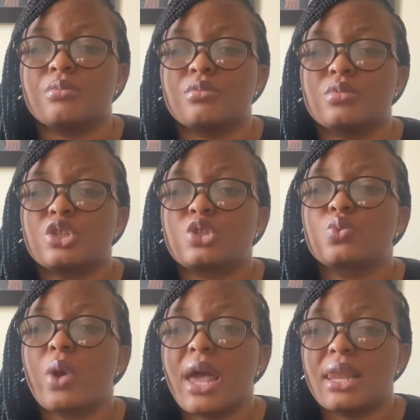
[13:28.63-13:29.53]

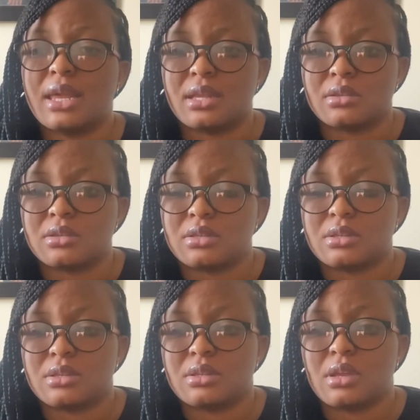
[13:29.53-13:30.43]
swelling
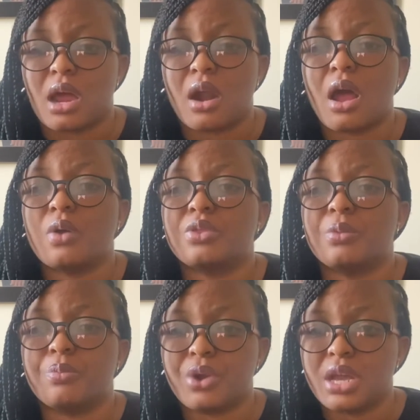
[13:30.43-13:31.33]
around the
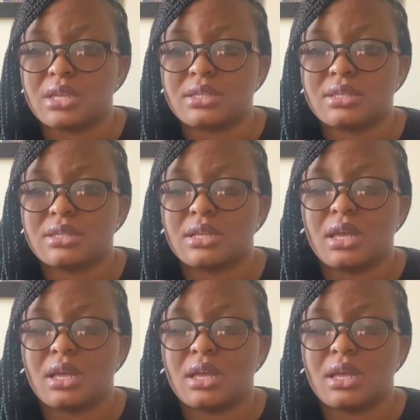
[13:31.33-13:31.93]
breast,